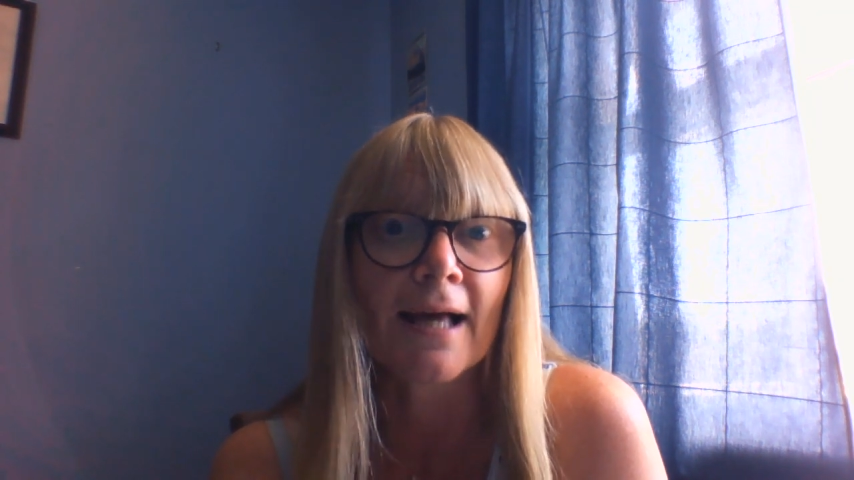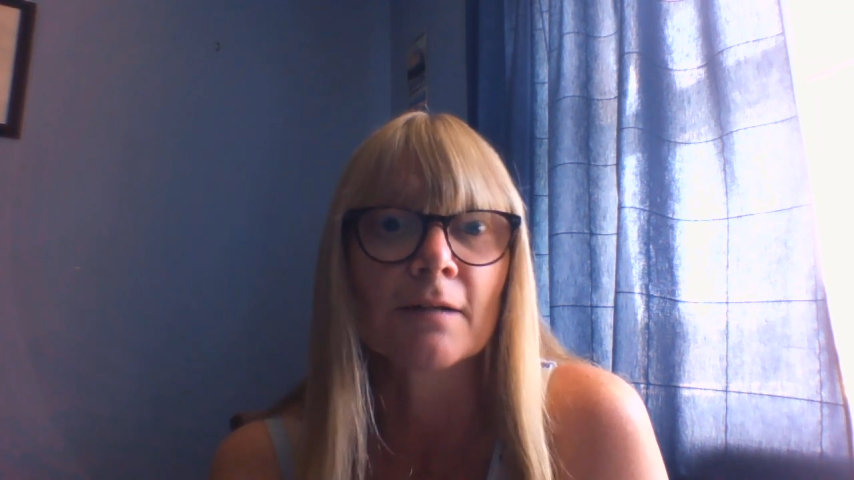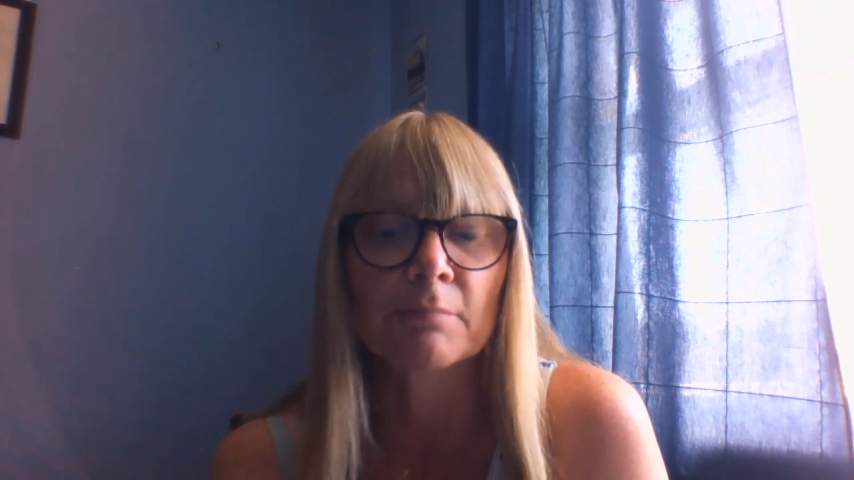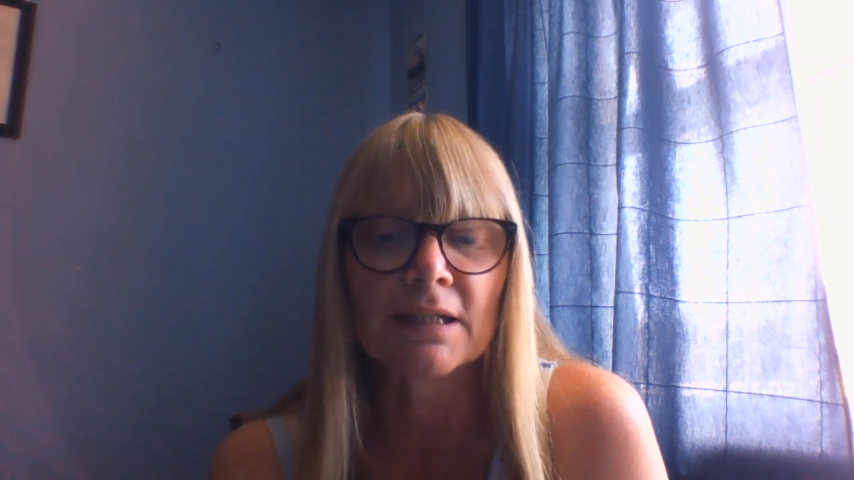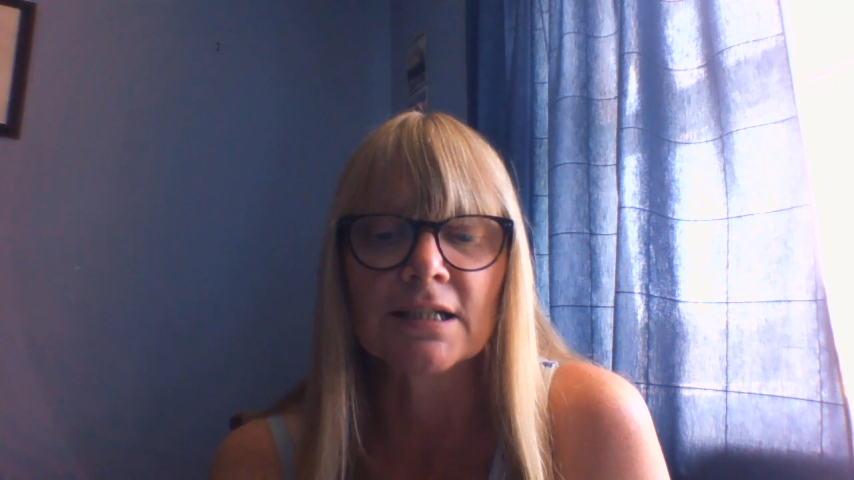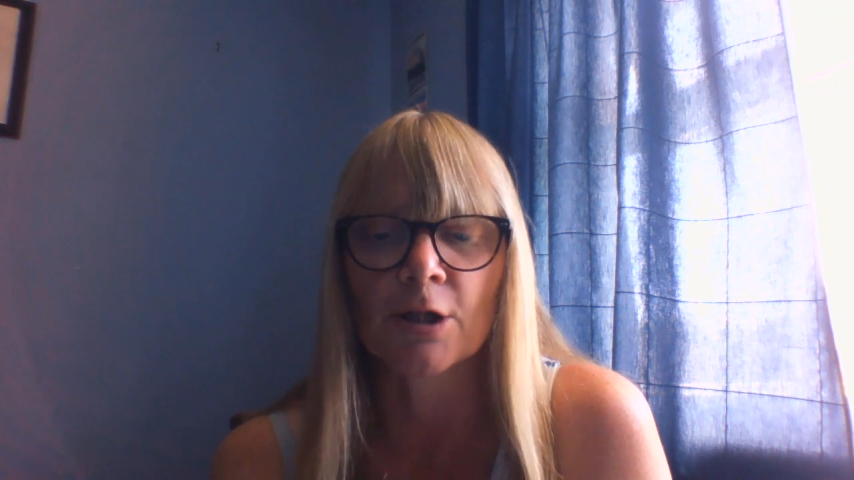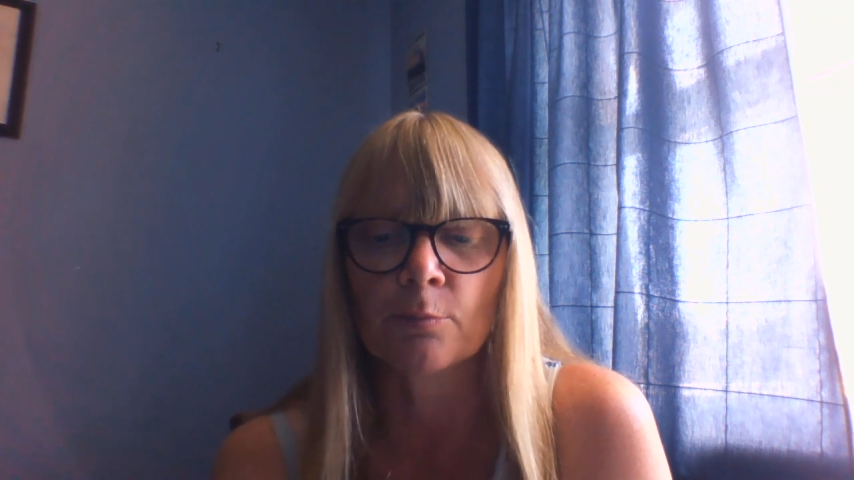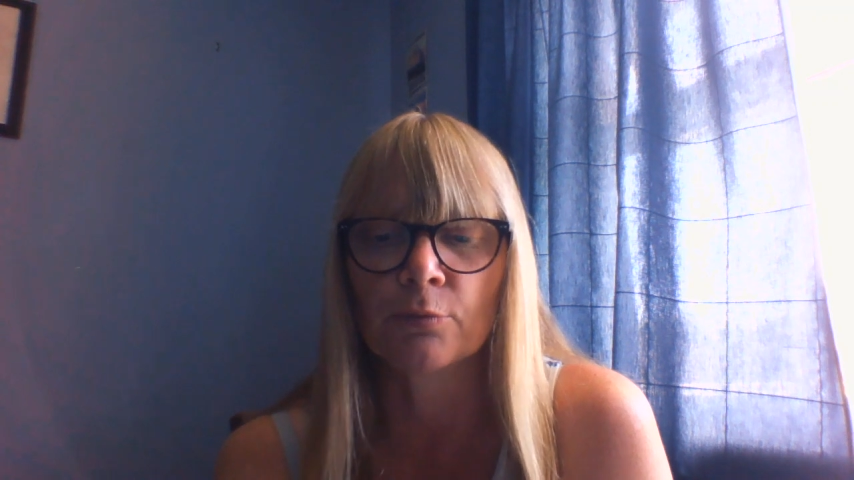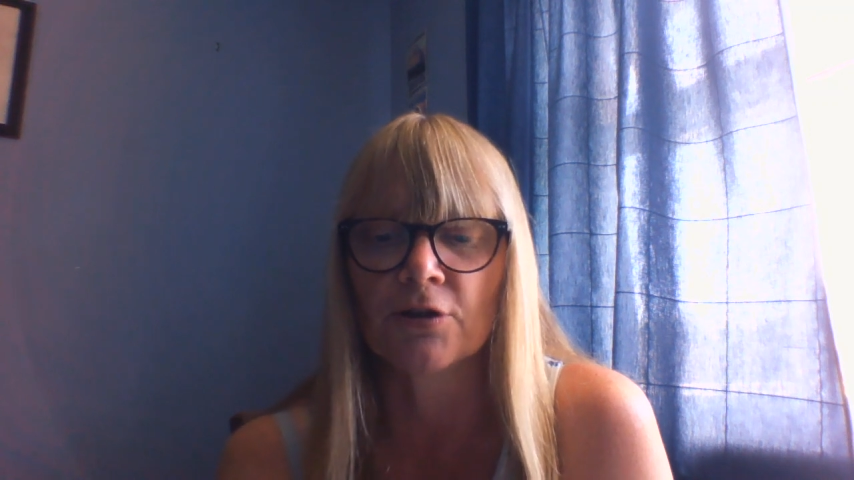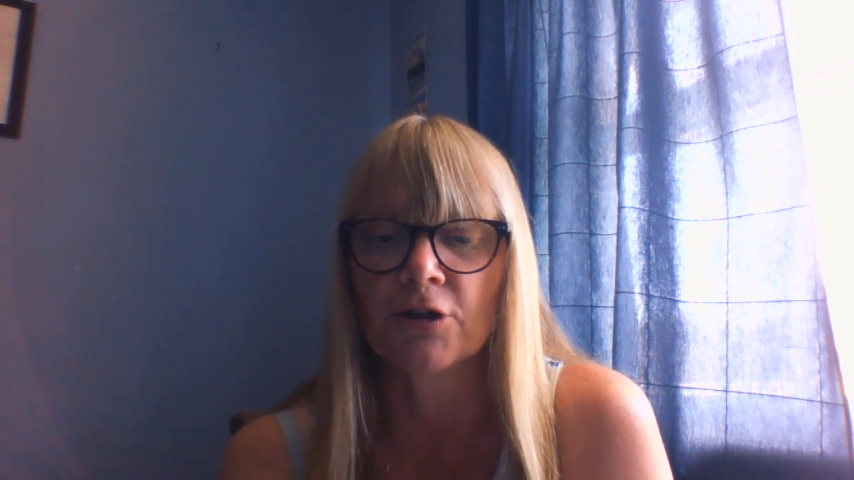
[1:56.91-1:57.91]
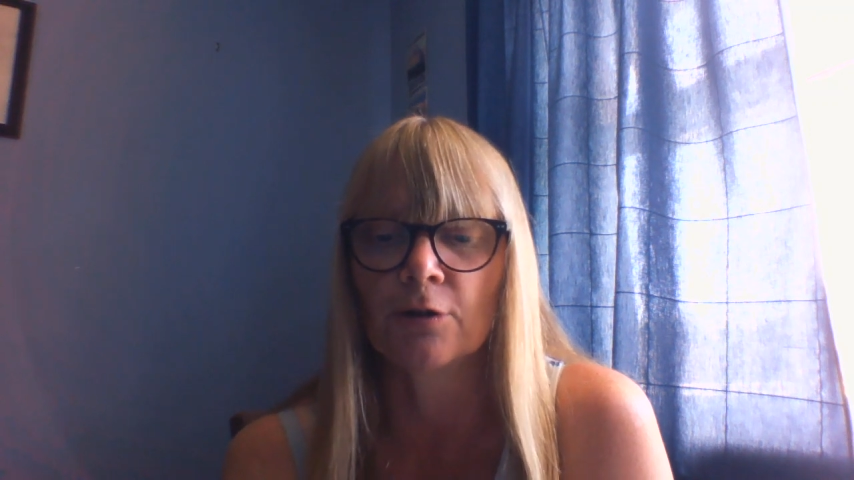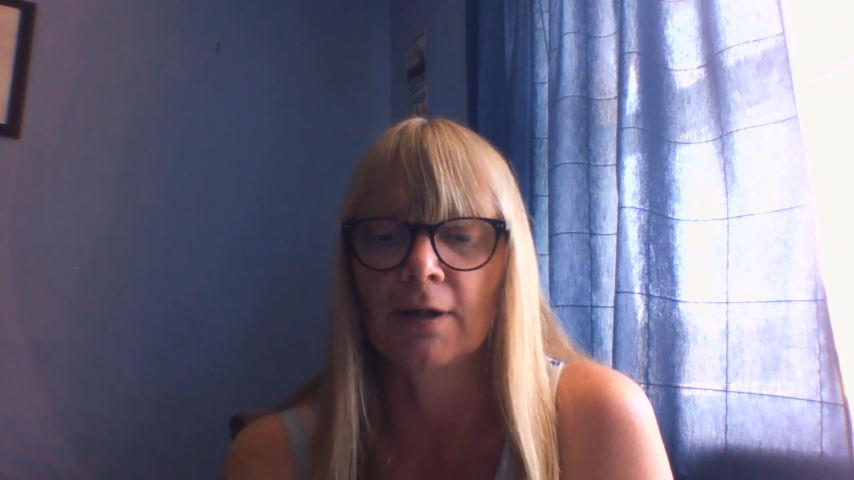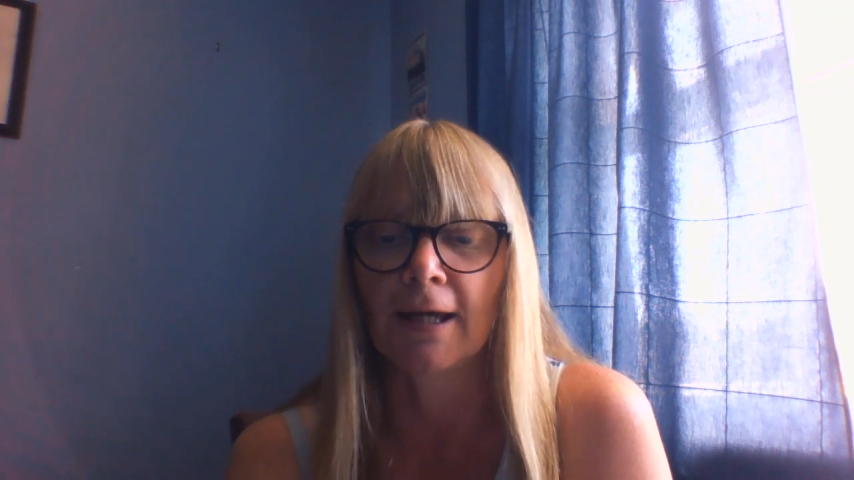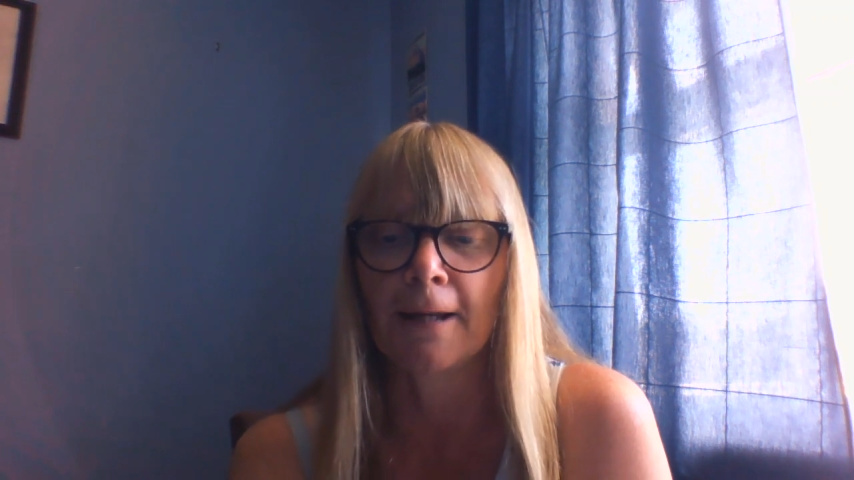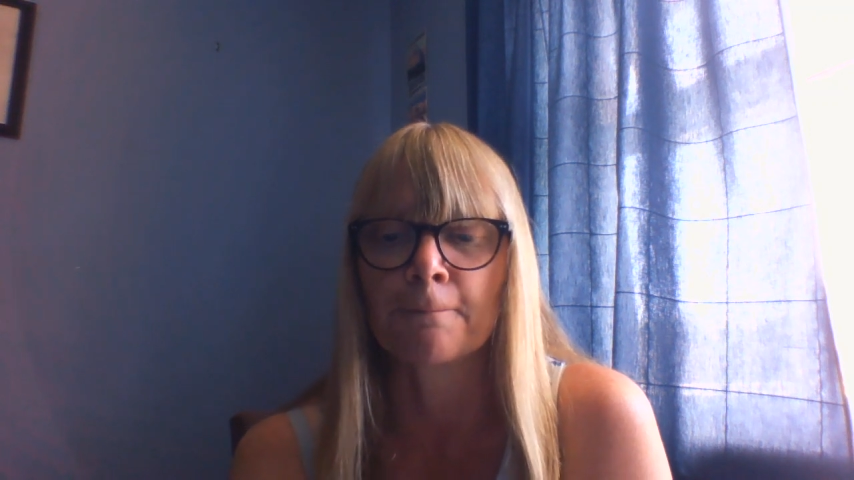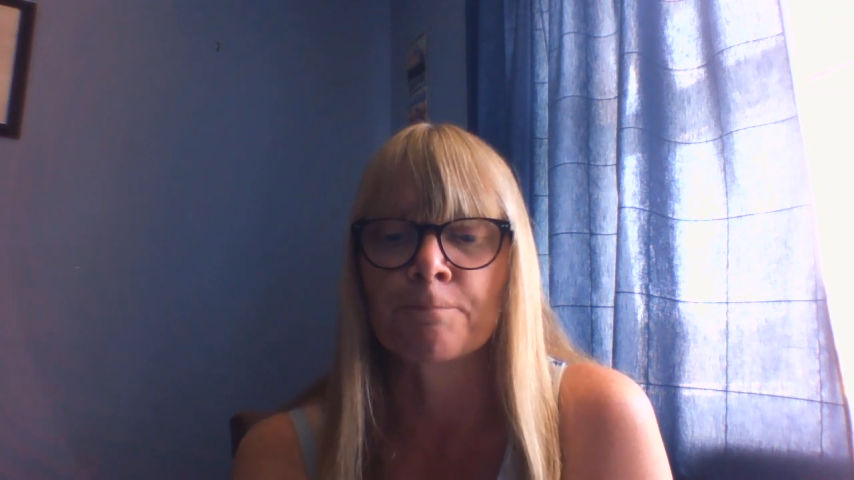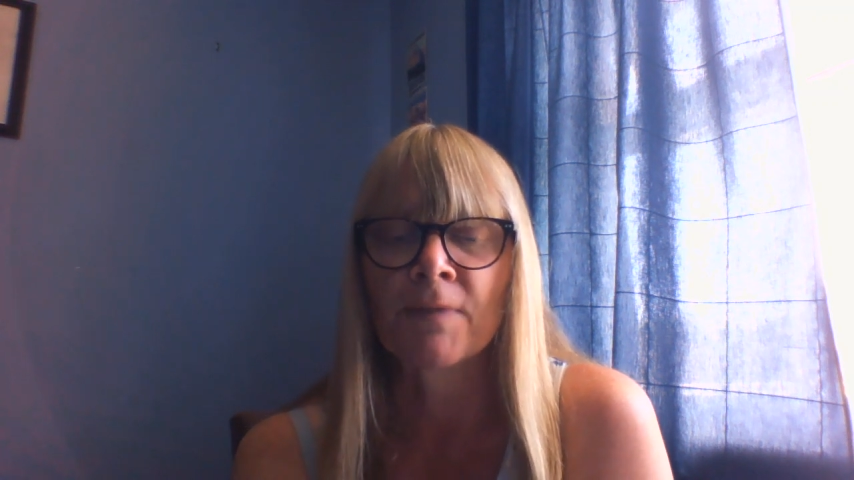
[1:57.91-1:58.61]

and meet up with you again.